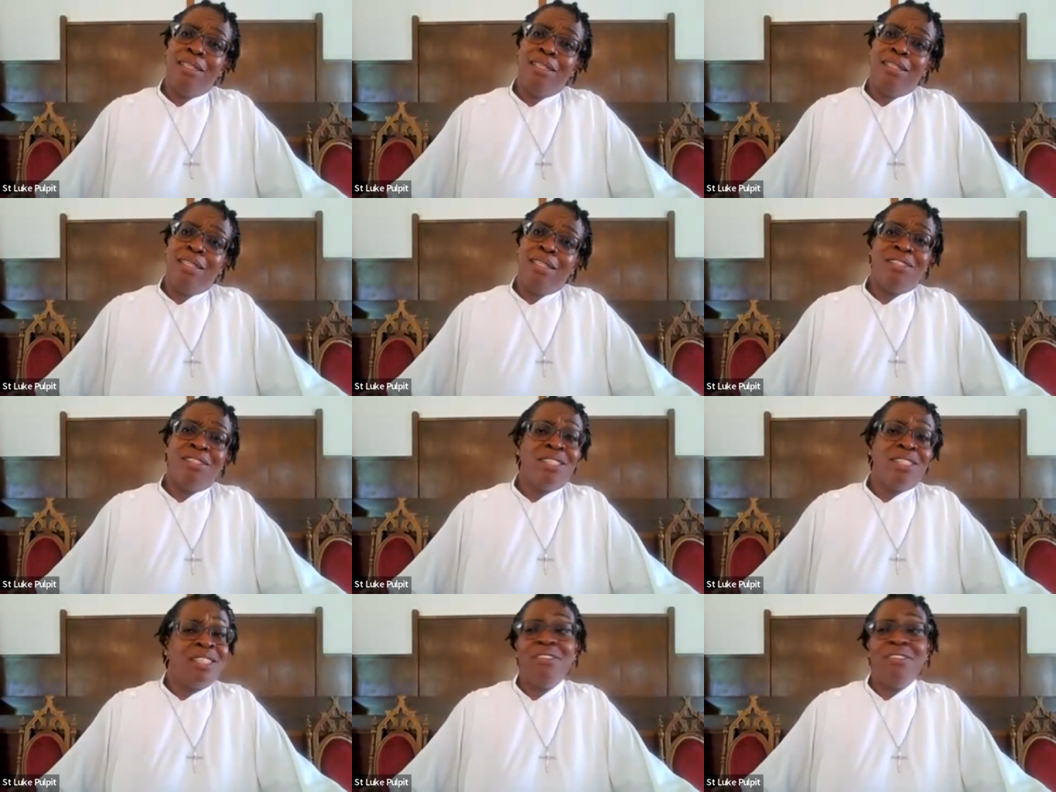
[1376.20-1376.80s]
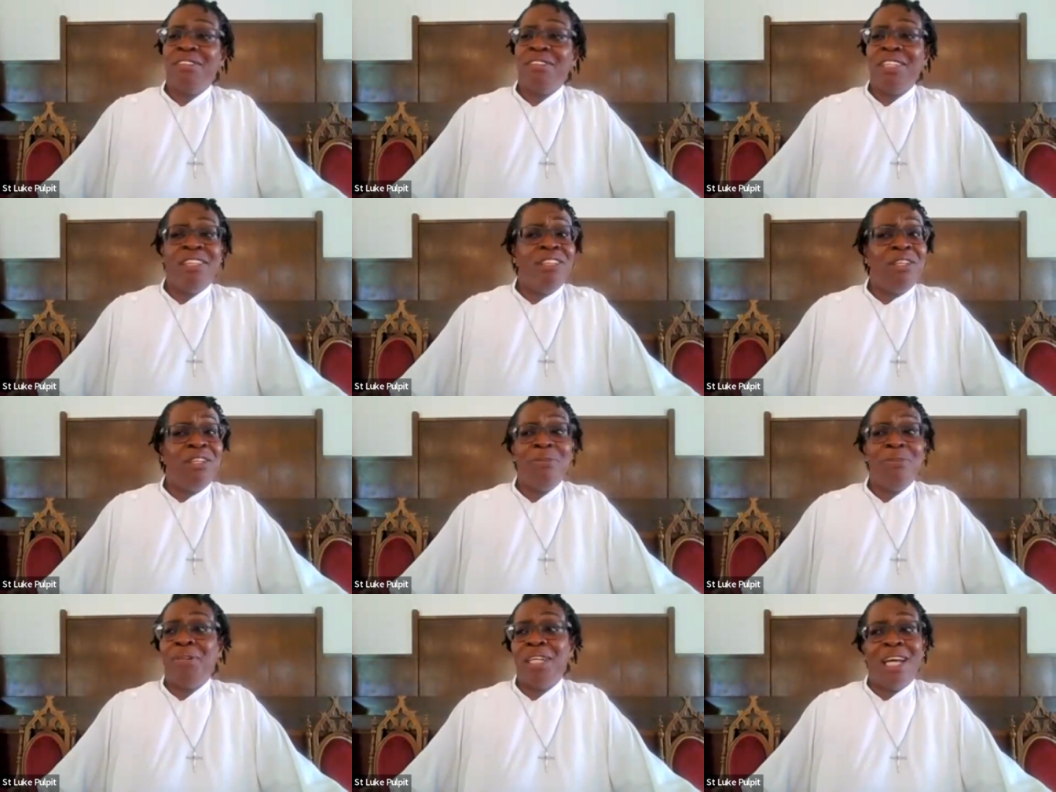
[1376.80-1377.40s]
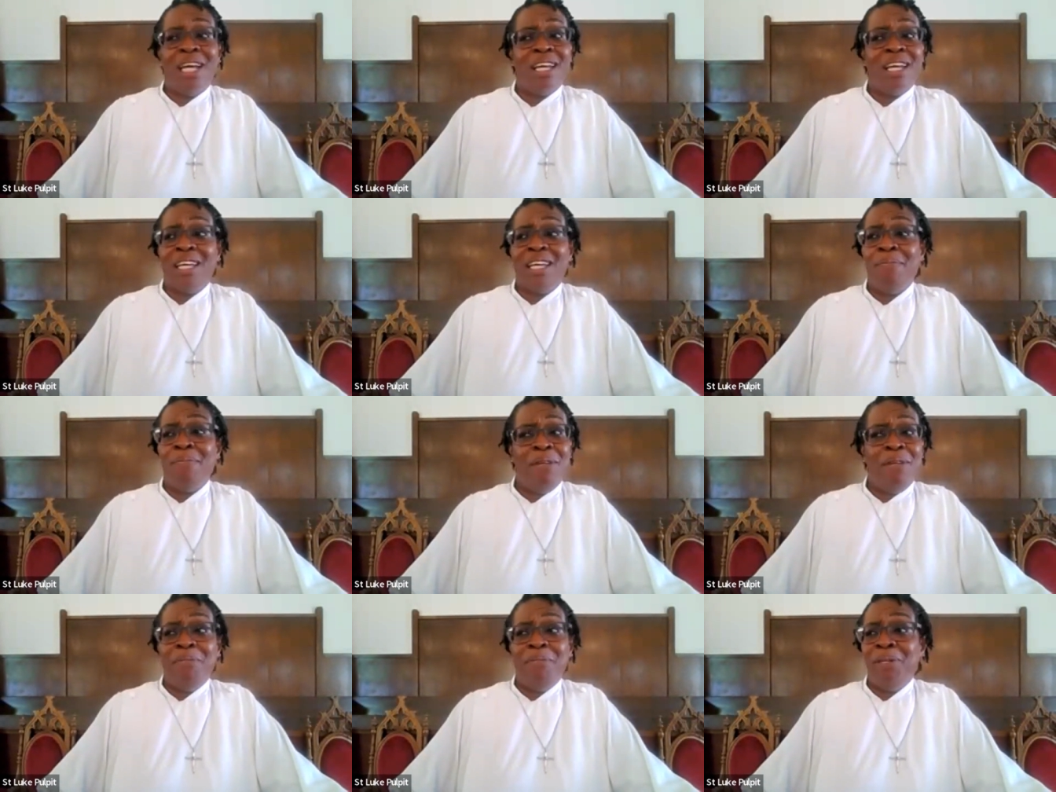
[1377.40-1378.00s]
then certainly you and I
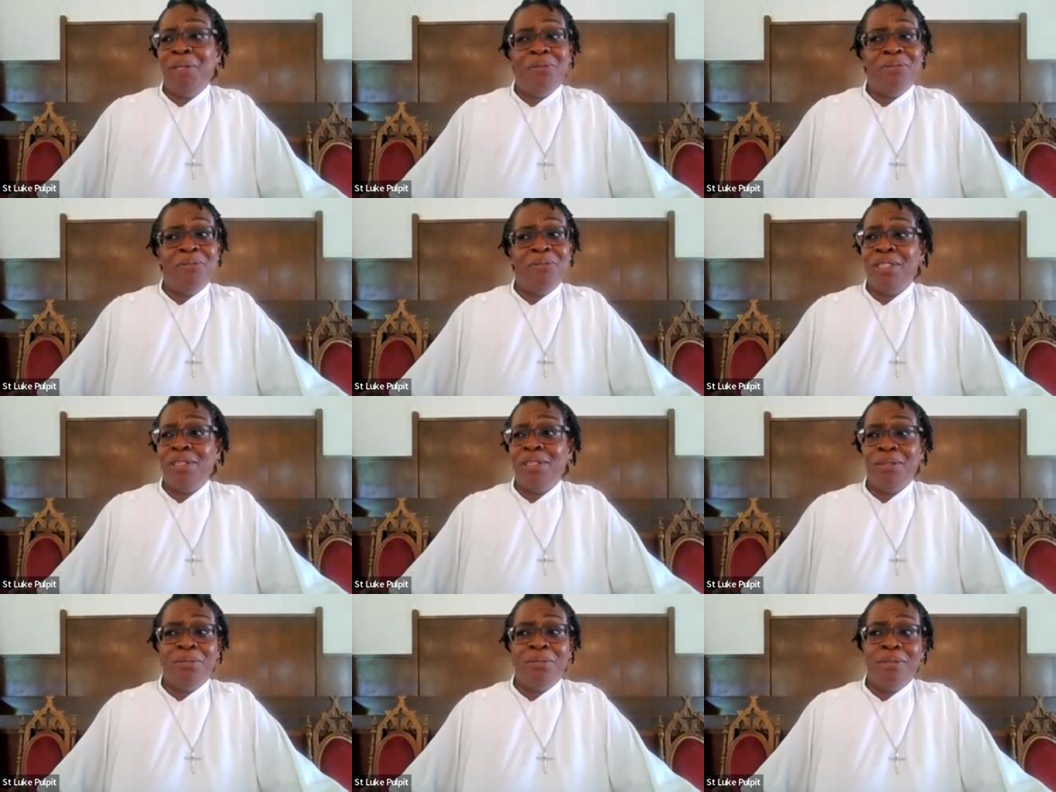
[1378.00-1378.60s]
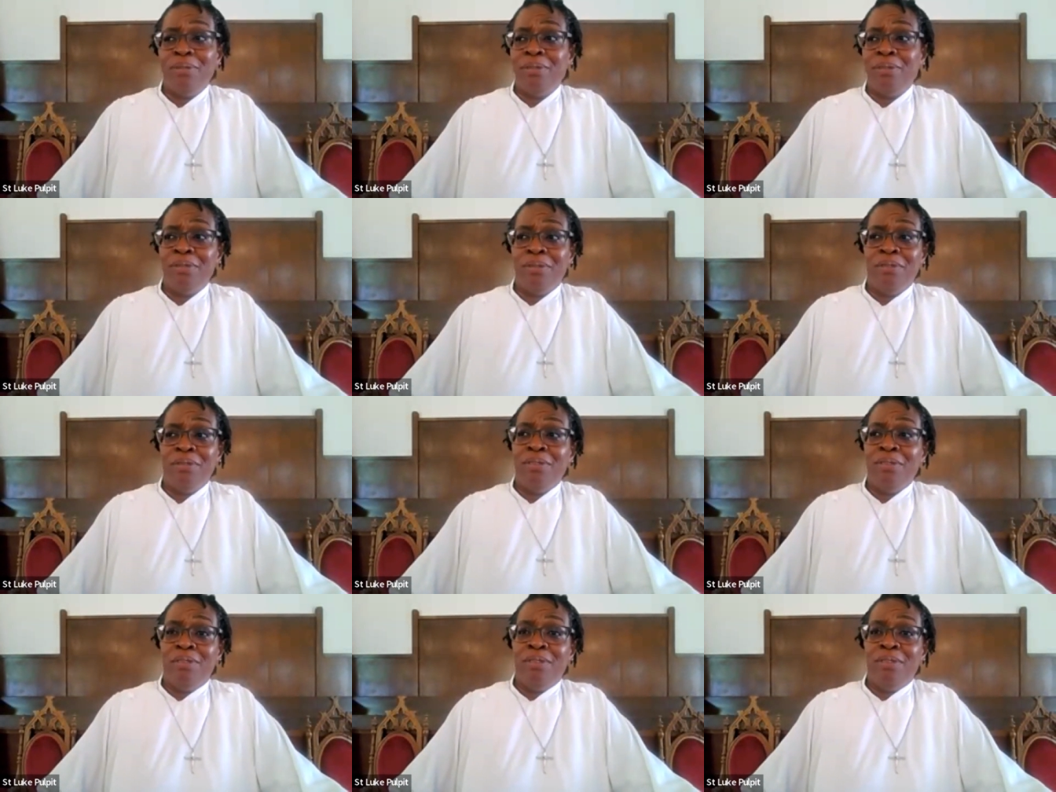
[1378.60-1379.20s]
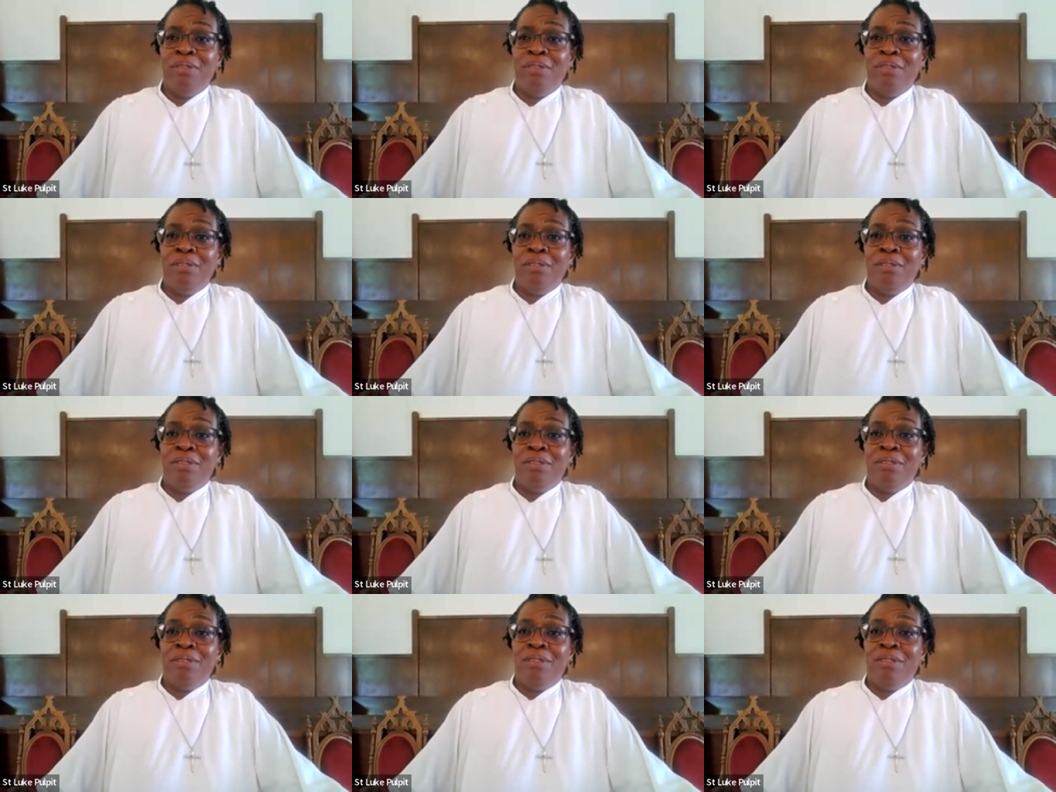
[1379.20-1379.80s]
can be moved too.
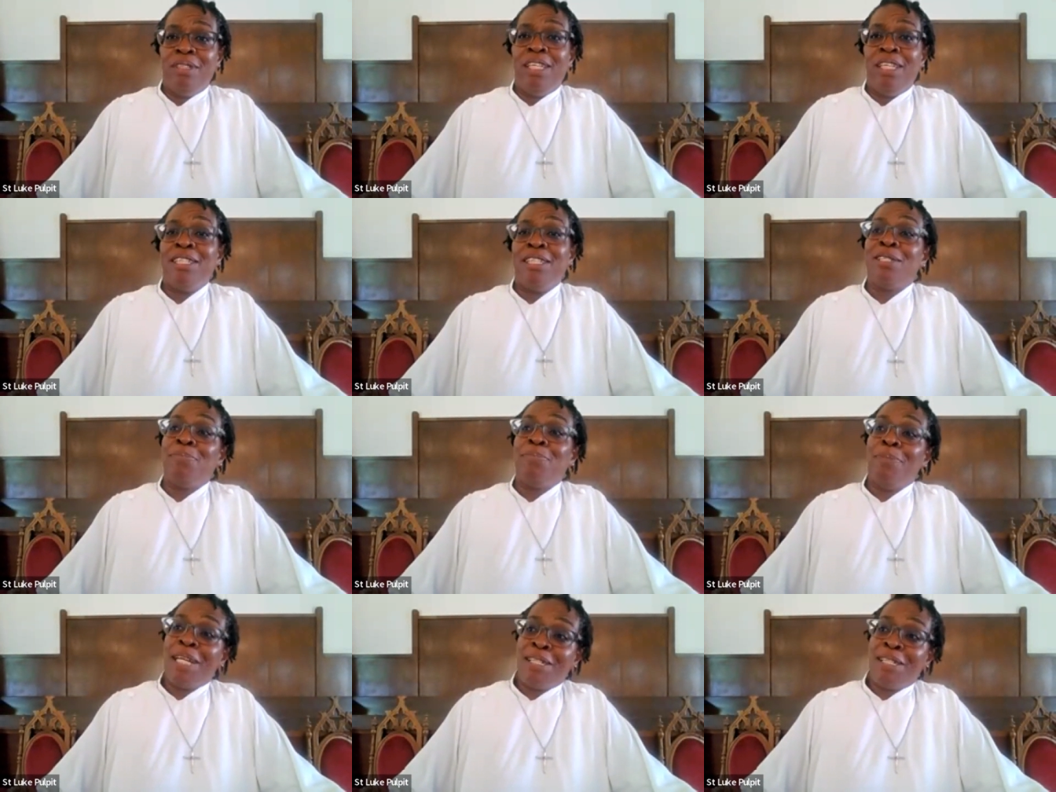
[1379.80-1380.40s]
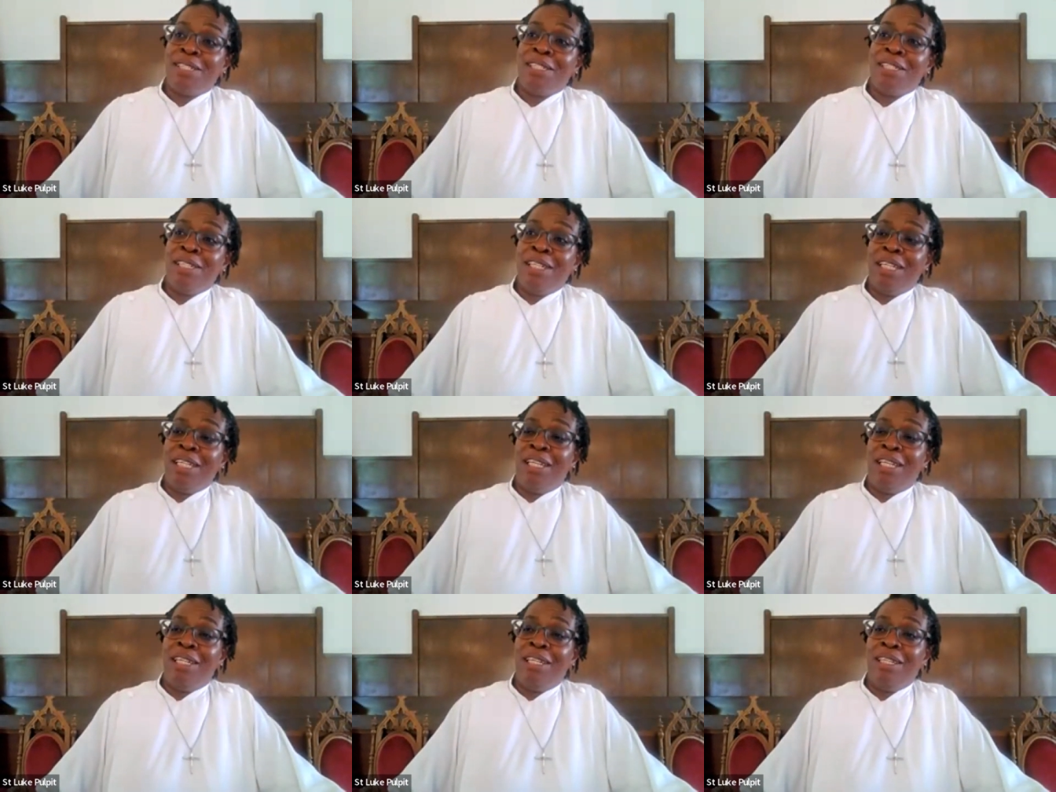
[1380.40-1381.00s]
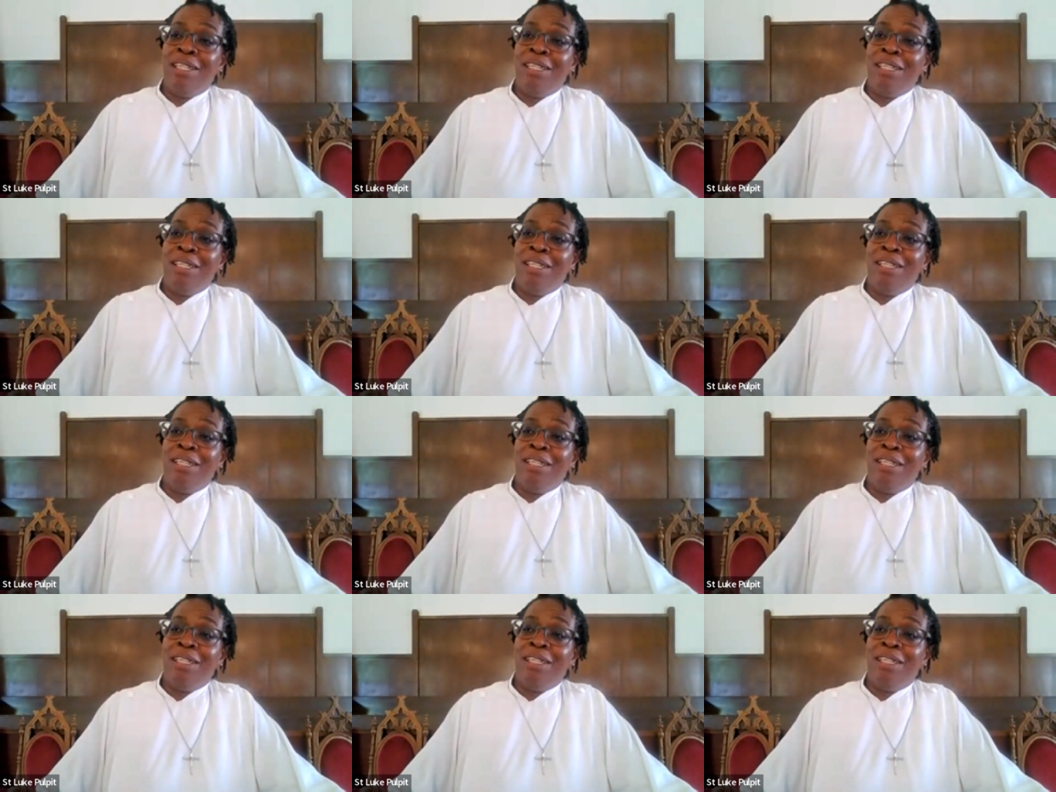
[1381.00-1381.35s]
Especially